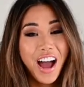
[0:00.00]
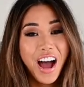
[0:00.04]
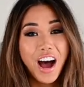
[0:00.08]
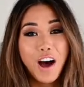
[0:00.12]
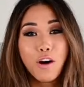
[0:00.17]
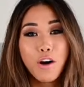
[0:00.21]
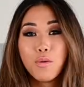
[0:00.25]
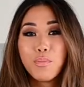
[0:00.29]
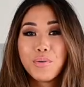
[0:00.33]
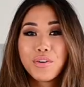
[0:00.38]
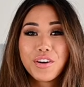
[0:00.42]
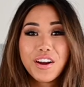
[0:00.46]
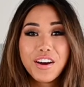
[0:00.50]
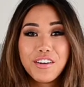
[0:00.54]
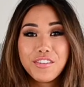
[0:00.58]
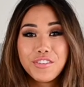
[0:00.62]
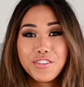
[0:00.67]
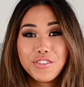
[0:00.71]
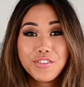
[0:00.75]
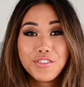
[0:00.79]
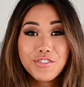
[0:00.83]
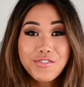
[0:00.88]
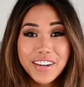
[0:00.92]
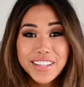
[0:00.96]
I will put out
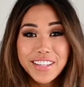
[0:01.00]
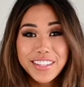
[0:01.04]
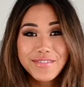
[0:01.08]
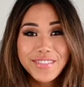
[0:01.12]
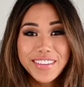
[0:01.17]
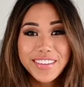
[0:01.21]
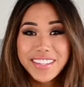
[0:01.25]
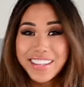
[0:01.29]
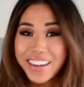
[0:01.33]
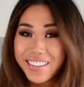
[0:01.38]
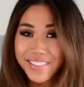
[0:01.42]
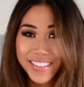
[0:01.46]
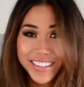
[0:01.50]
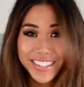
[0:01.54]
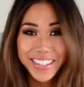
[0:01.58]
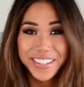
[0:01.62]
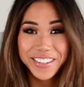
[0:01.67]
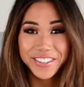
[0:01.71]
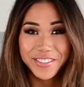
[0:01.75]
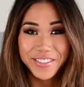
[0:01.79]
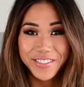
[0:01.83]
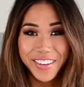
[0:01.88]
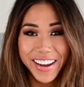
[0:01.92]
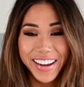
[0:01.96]
new recipes every
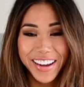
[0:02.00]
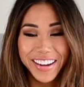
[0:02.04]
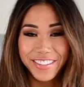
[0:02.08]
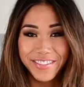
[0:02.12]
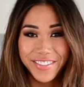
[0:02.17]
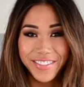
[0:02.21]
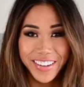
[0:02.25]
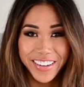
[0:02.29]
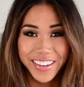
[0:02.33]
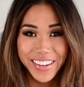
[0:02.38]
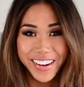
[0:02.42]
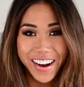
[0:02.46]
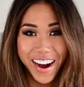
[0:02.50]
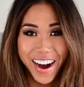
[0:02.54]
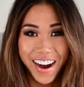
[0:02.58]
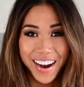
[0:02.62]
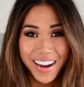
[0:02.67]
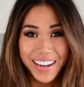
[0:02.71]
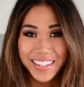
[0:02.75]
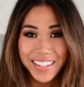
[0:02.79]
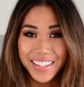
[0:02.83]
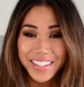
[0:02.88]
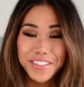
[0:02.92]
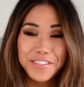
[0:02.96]
single week for you
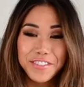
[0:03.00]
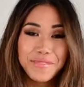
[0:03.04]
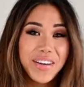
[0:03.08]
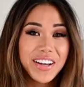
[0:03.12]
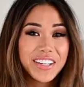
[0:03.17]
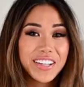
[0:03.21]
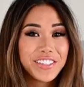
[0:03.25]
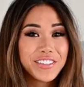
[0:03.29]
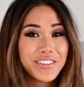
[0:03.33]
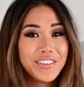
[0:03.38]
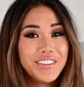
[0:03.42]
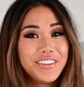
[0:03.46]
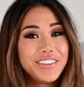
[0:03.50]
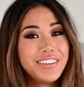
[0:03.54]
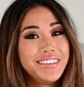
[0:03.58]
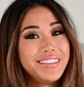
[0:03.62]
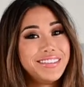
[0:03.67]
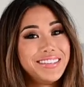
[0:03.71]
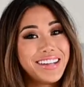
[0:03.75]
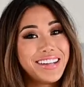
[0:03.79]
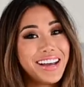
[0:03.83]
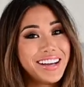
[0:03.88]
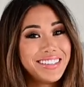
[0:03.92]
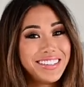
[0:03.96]
guys, so make sure you
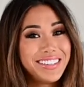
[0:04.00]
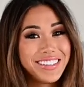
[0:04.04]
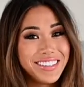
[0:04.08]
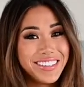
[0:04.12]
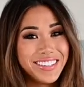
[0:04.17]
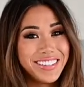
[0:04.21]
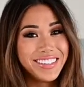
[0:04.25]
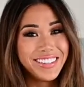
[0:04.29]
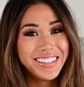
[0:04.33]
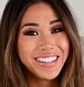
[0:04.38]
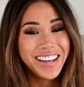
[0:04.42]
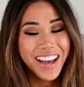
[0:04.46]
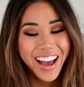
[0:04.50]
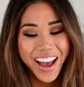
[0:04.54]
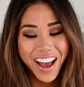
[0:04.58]
stay tuned